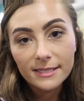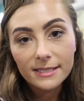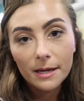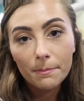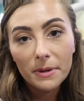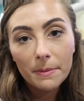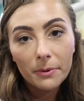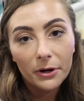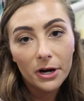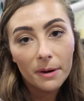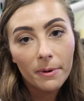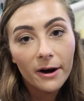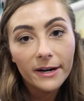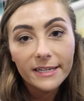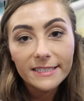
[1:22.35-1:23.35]
some people in our
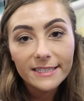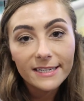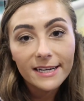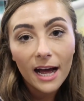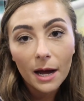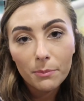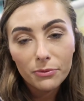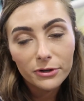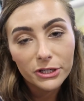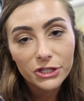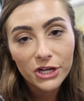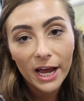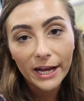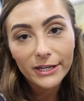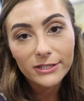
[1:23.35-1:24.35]
party did not
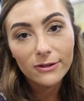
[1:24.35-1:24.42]
pre-check,